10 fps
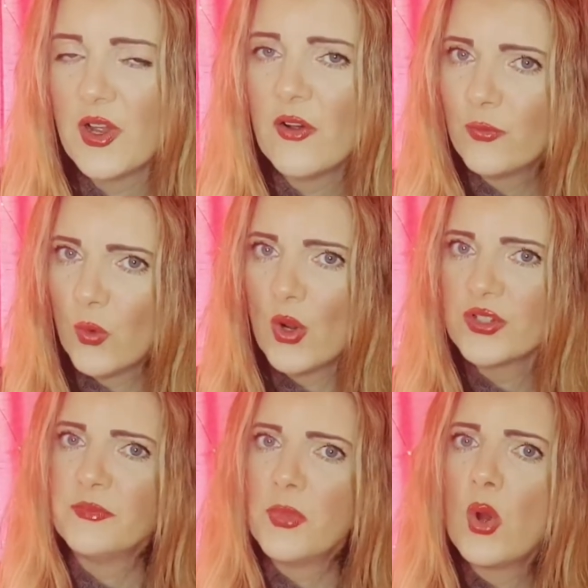of
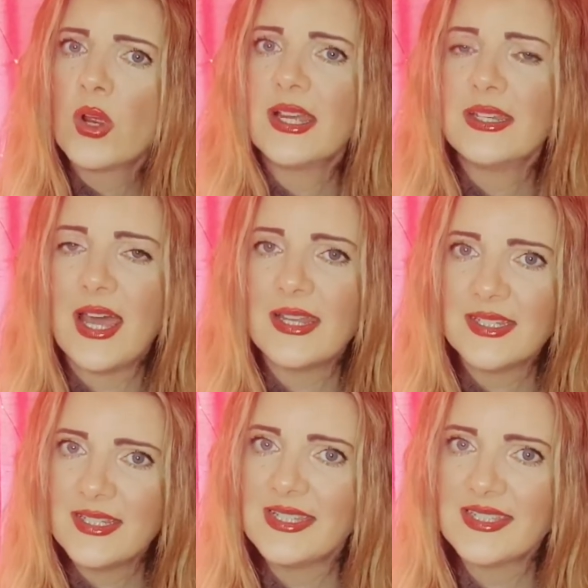what Morgan and
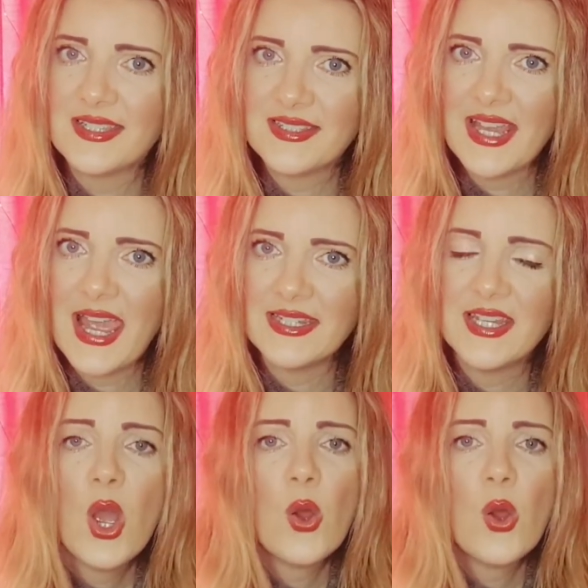Anissa said